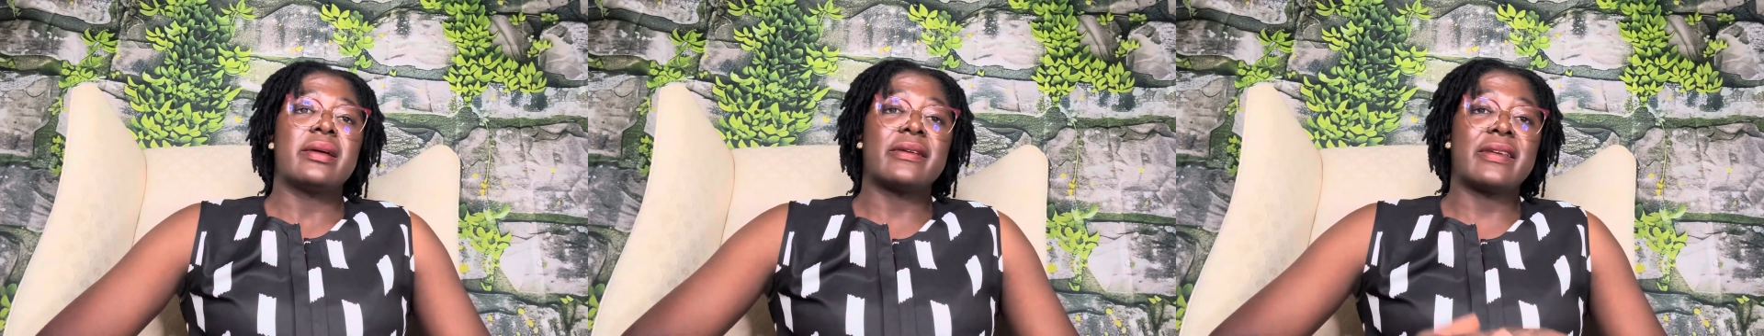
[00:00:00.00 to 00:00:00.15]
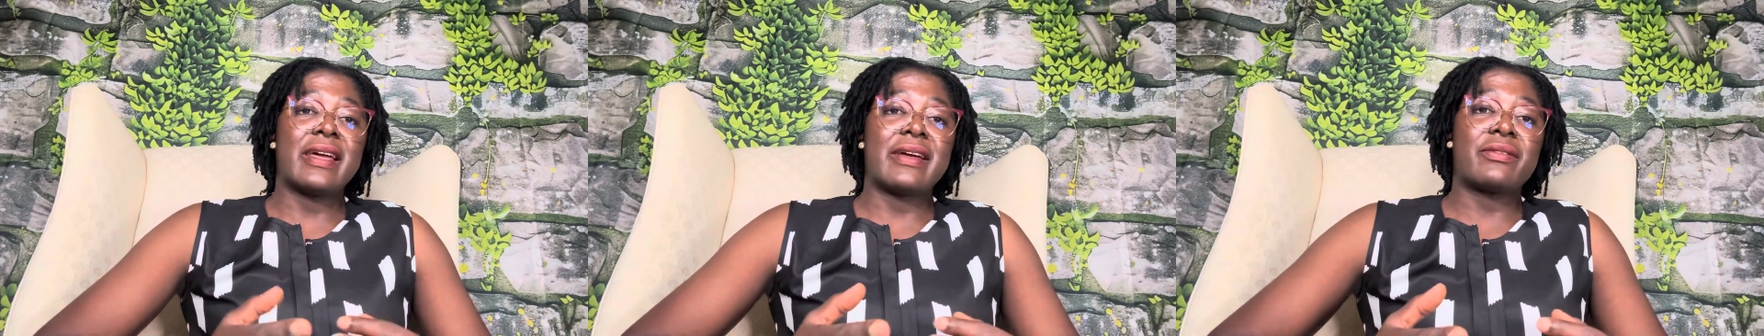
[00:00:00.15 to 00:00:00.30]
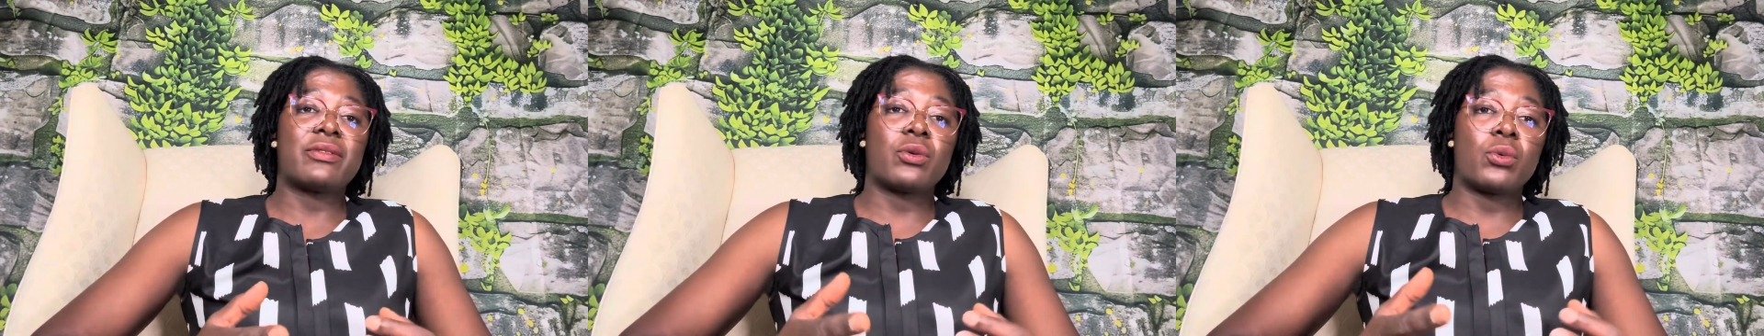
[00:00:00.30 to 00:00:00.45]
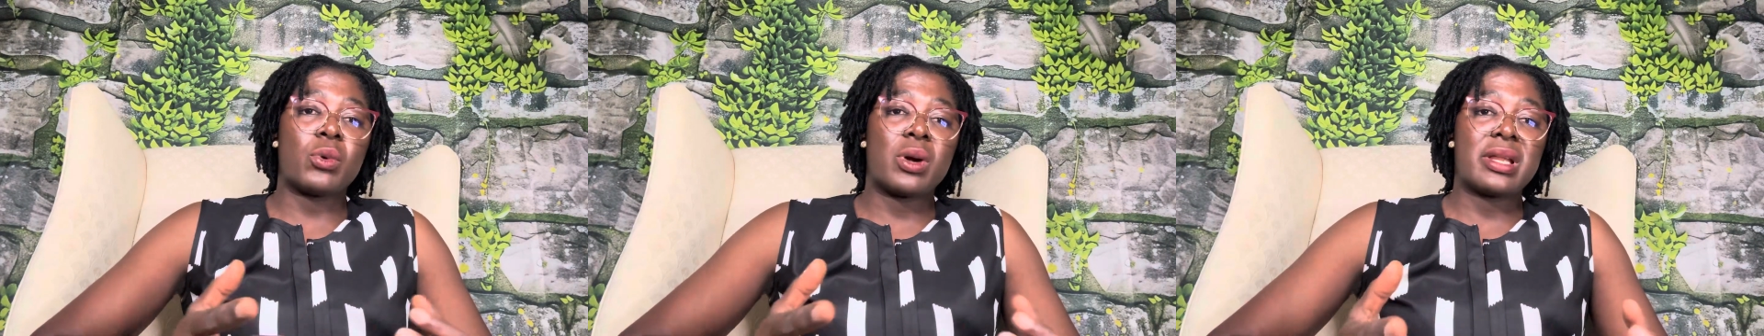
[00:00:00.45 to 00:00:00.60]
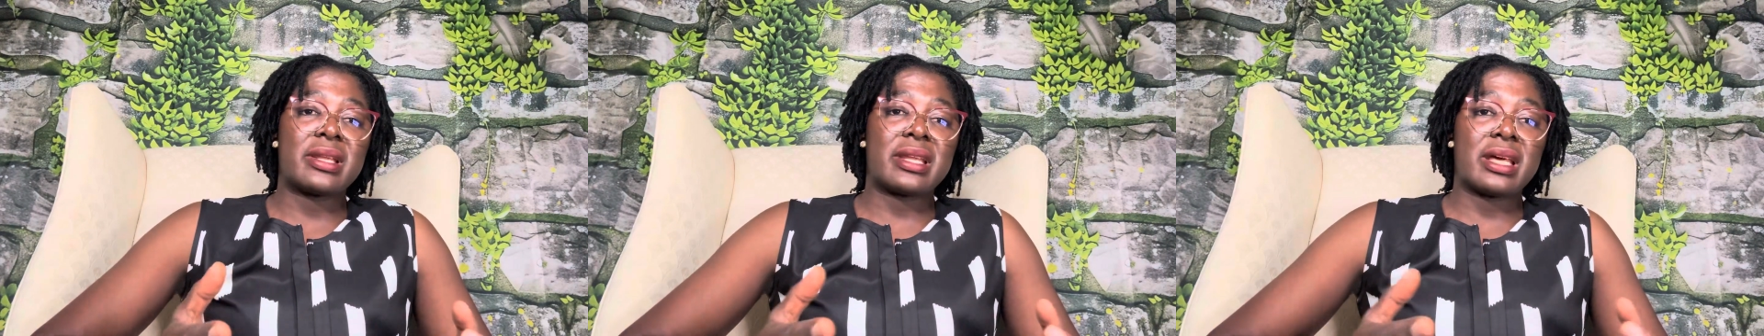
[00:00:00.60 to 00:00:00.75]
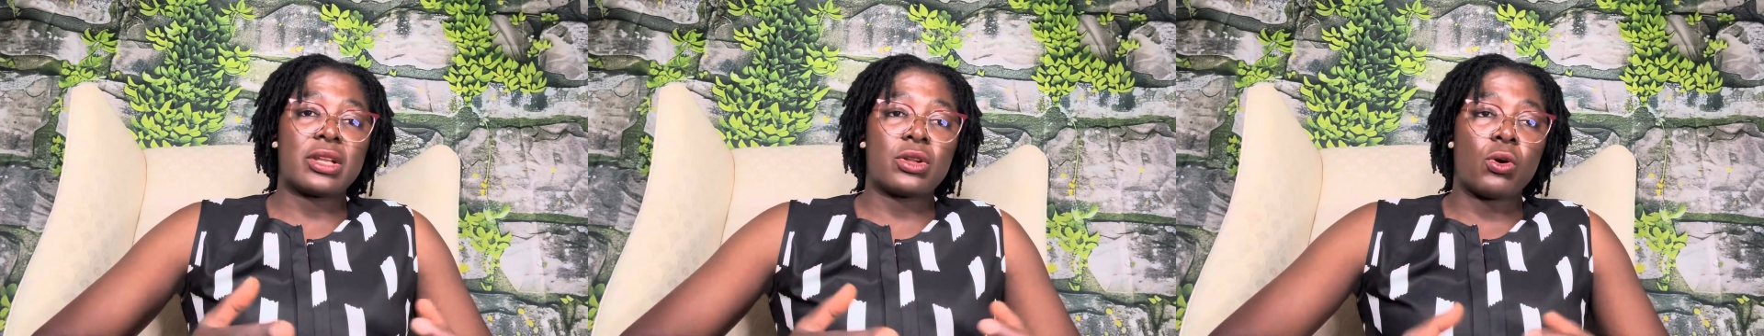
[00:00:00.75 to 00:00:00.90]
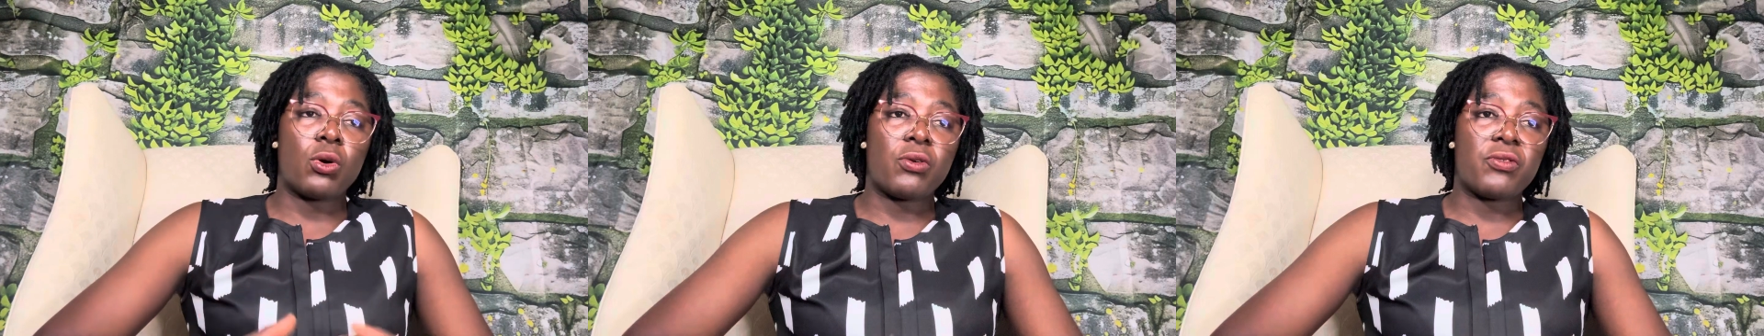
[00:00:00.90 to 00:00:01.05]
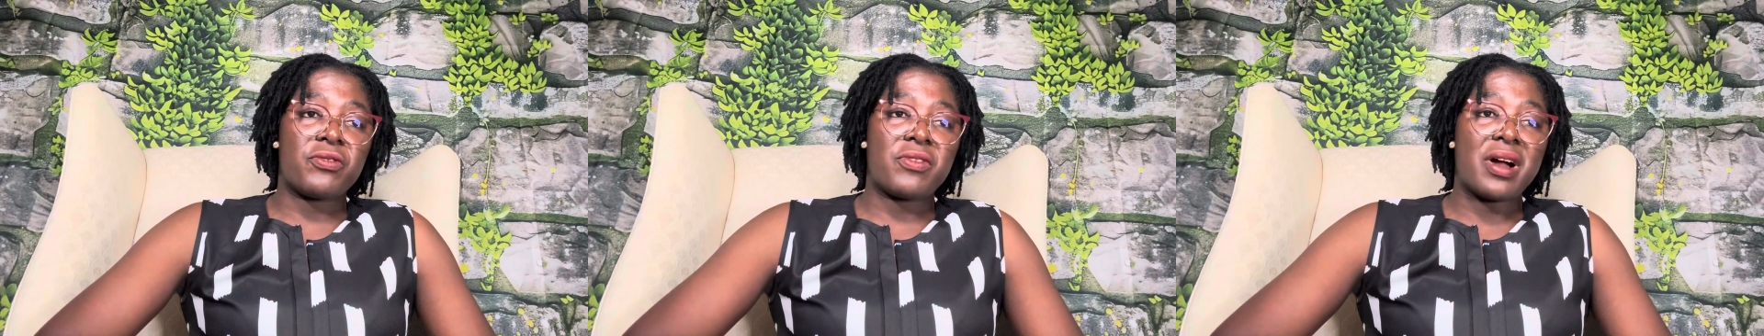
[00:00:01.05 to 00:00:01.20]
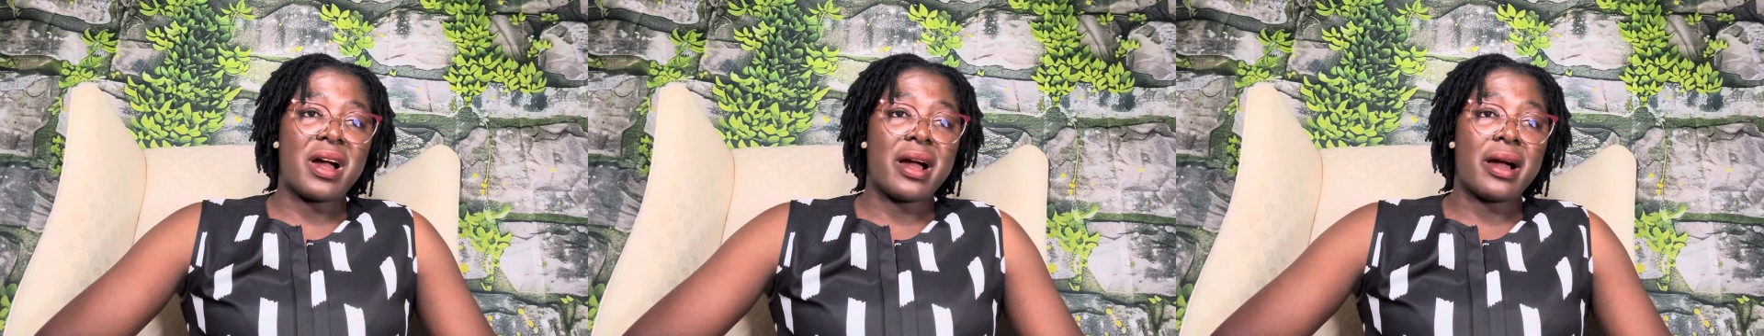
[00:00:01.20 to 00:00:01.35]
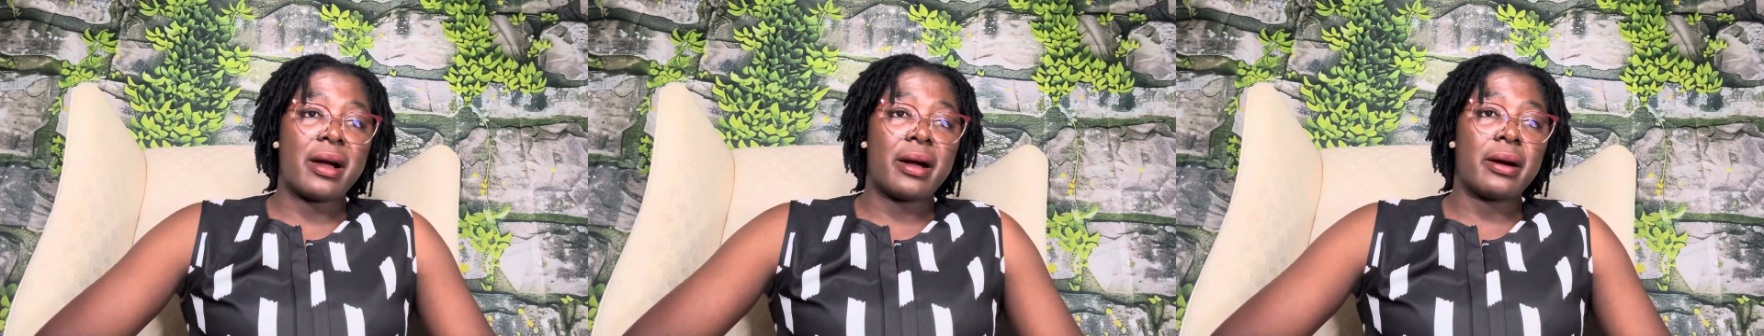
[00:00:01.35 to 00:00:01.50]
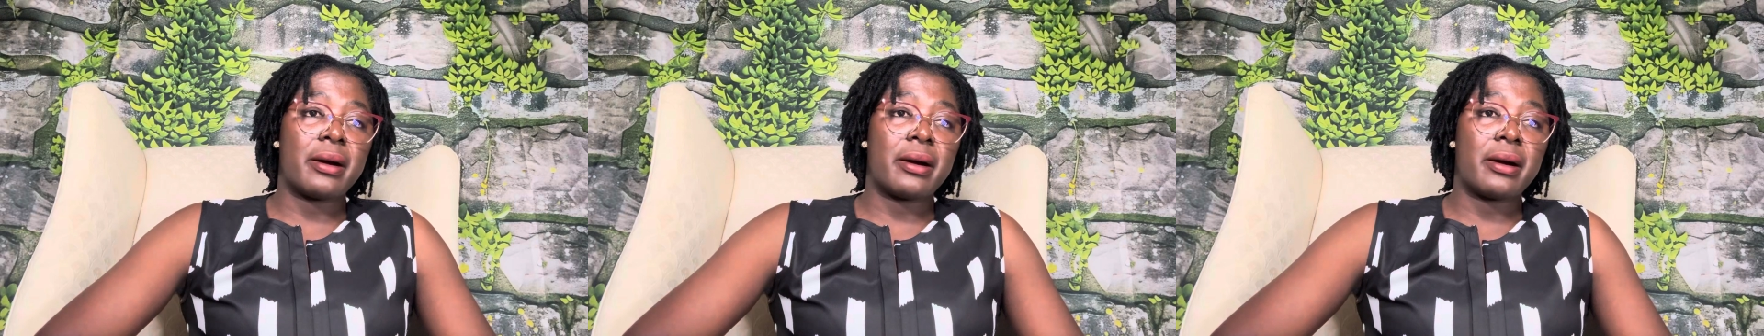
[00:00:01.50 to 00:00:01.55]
get the one that offer